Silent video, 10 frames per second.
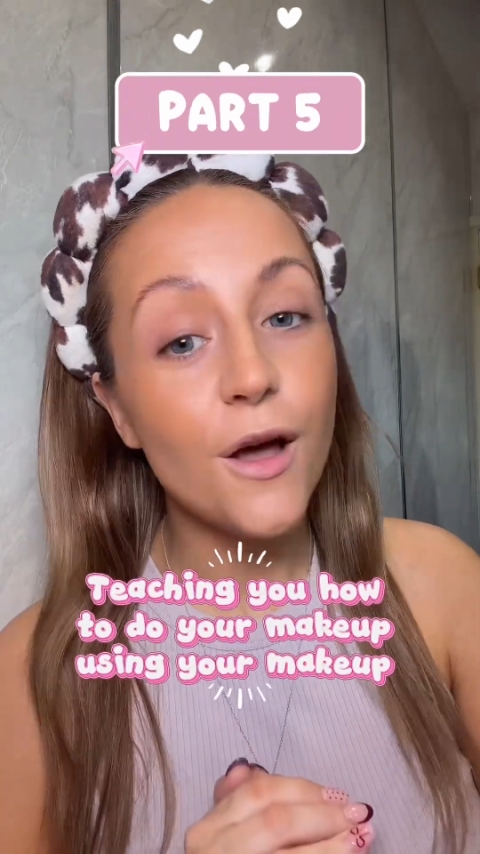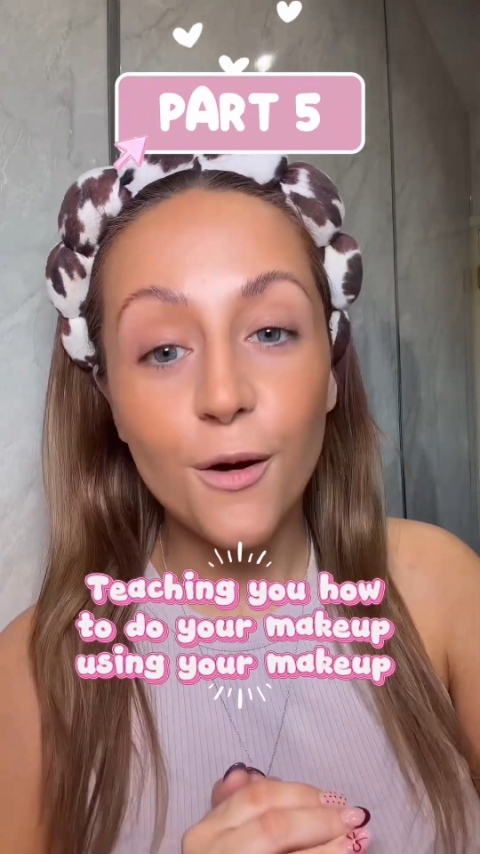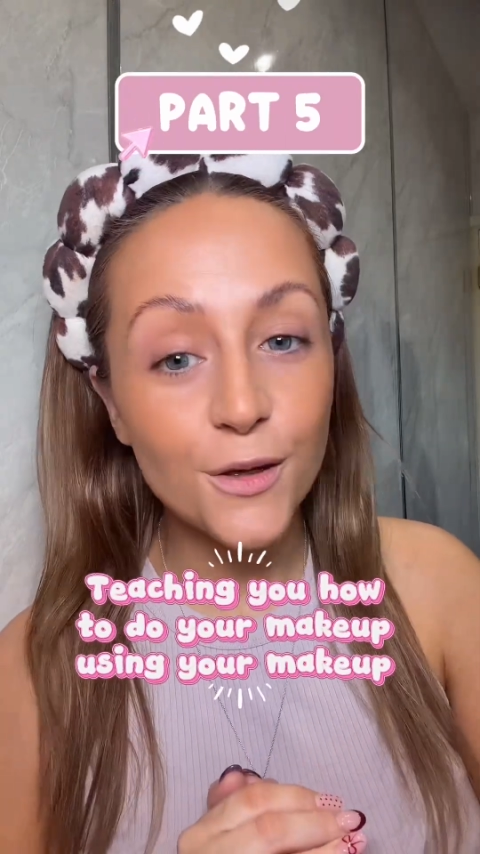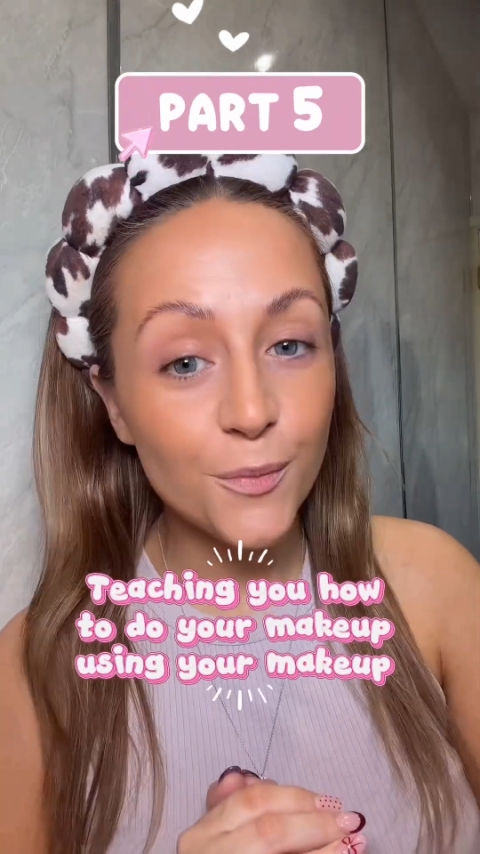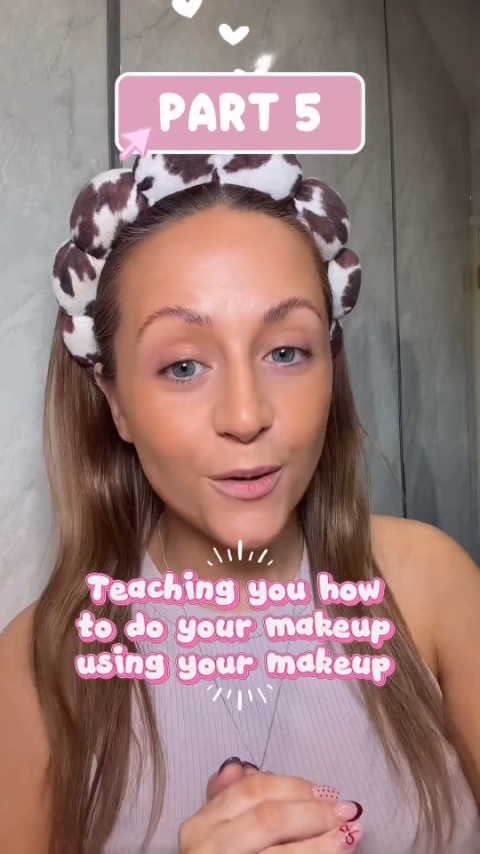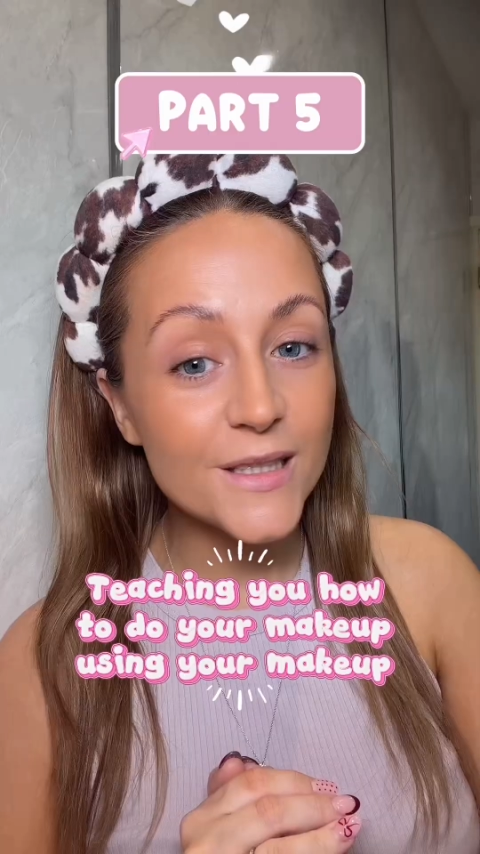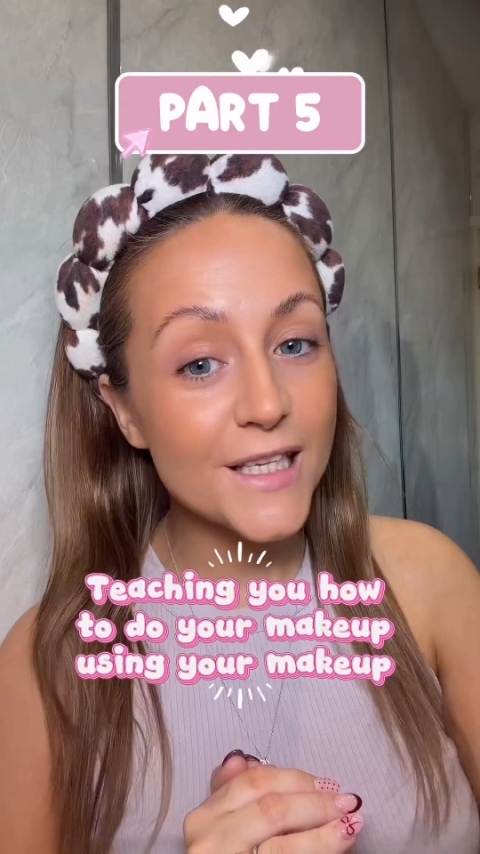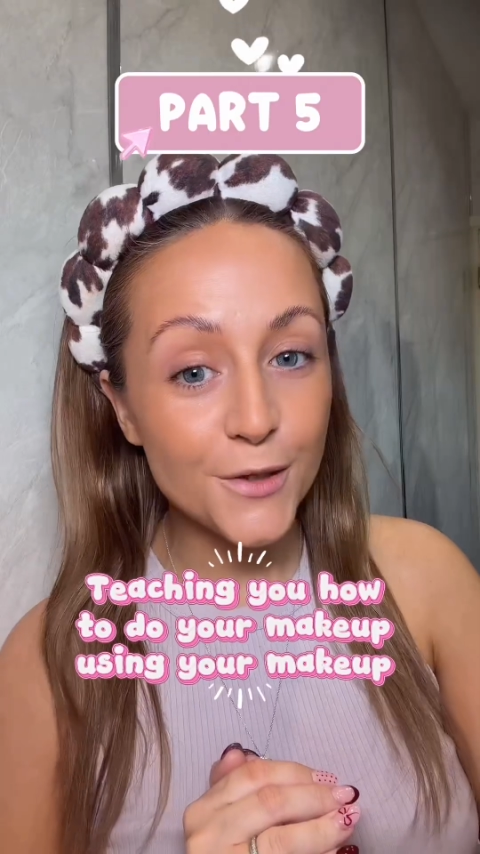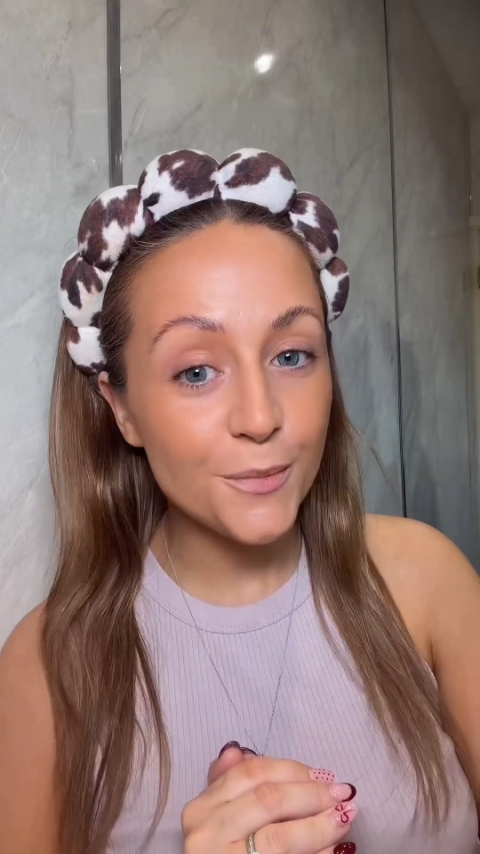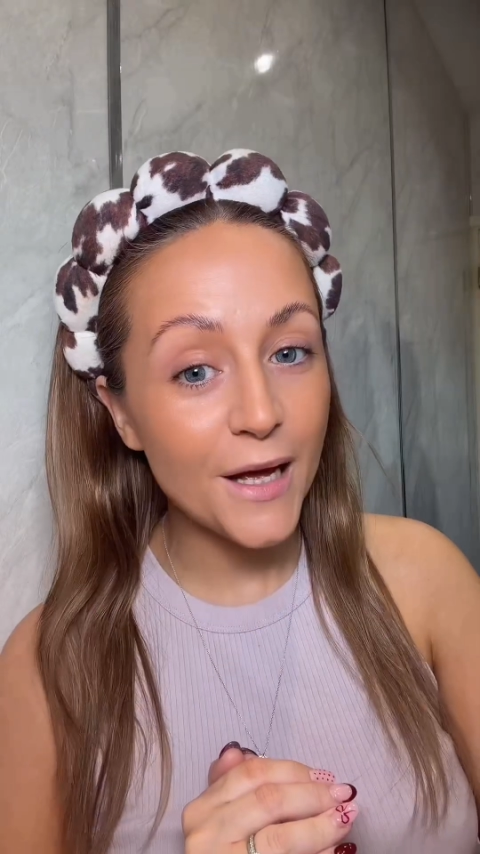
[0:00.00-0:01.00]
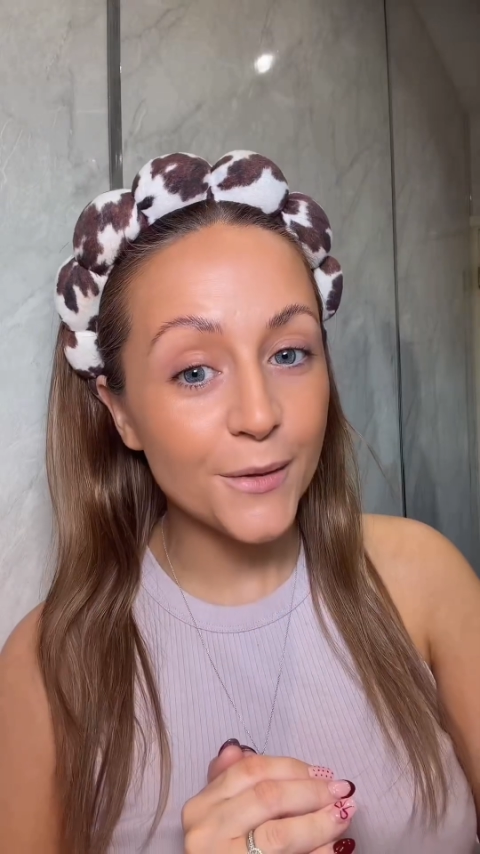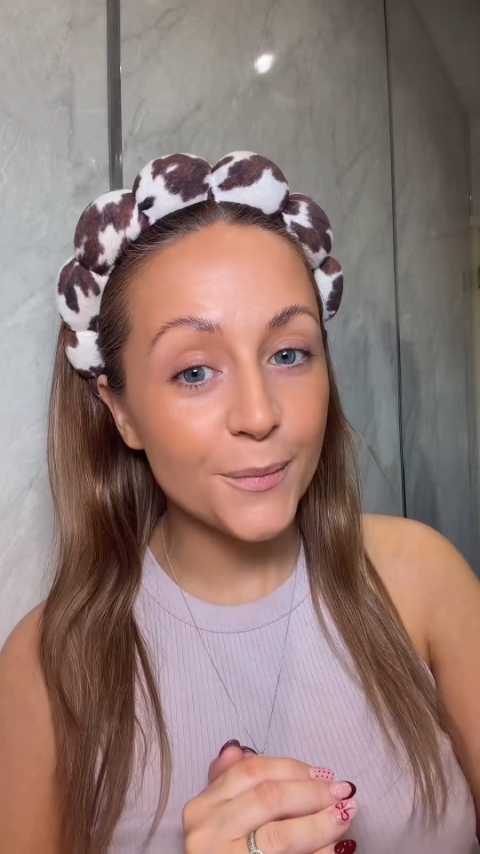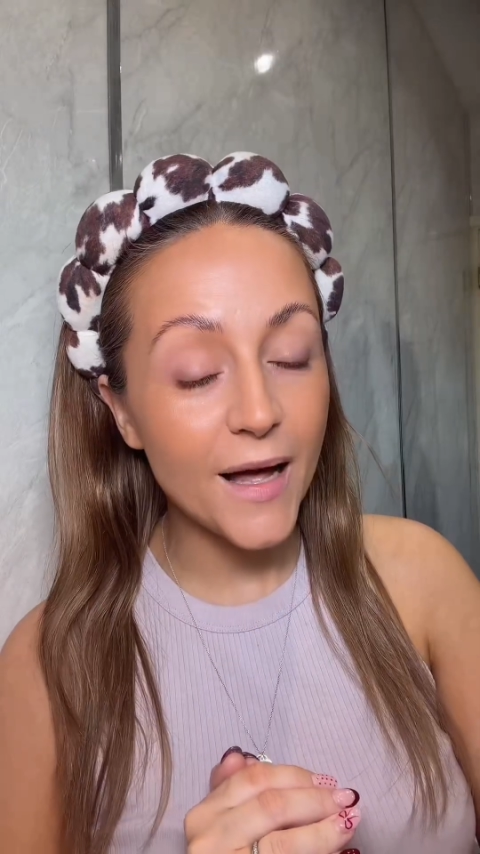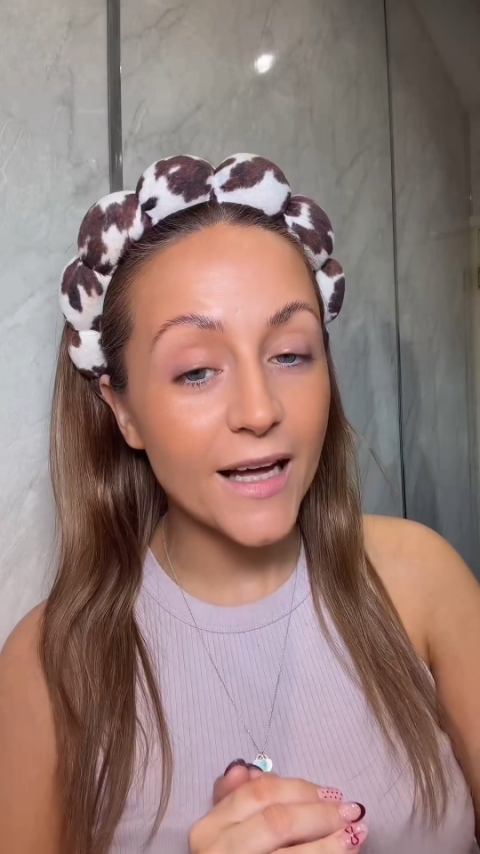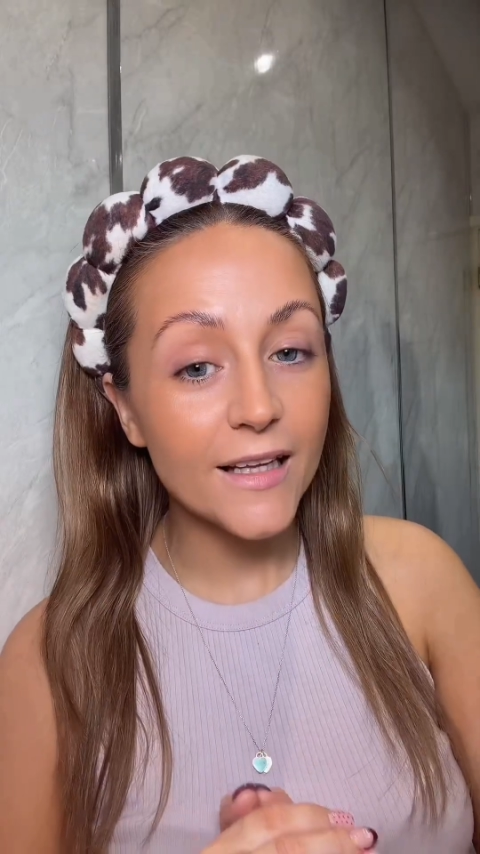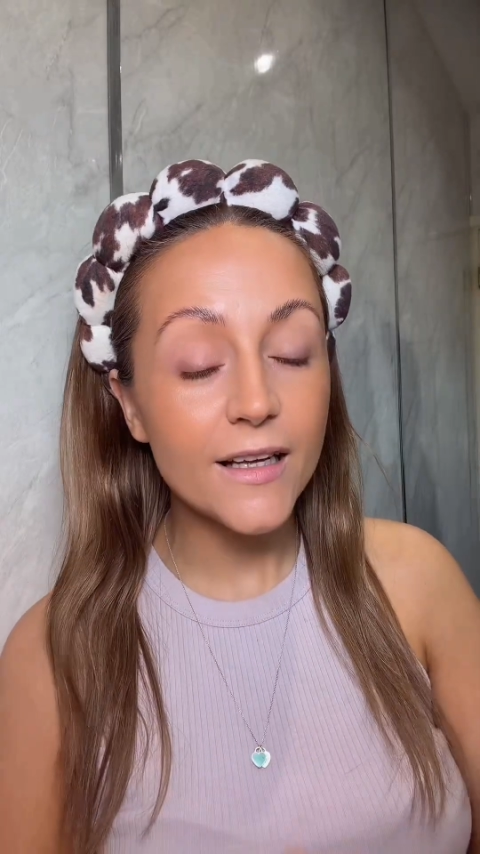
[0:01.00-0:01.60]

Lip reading: only the products in your makeup bag.